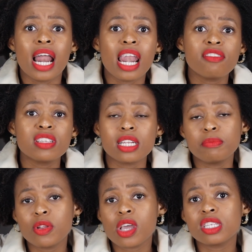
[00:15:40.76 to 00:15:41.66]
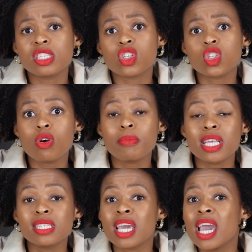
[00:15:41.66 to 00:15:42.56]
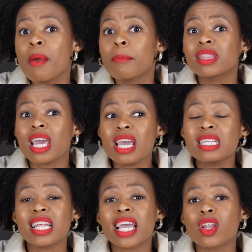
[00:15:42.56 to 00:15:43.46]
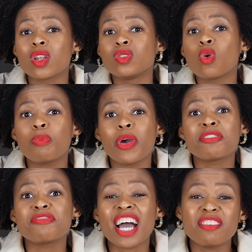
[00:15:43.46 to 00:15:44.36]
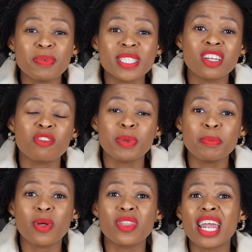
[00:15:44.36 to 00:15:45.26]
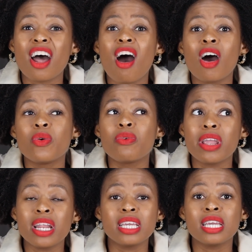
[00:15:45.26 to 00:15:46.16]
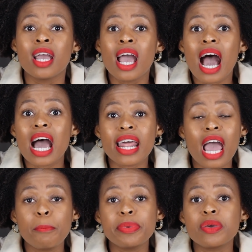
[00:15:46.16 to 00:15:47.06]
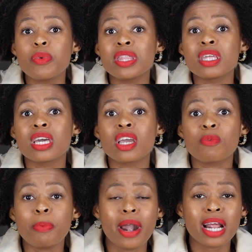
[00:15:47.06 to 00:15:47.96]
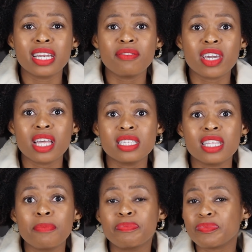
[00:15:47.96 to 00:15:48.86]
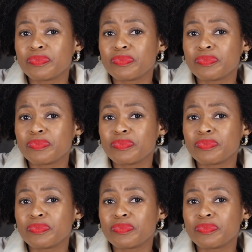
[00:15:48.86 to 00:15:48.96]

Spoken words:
love the second cases, they're so amazing, but there is 0.5% of people that are really unhappy whether their product never gets to them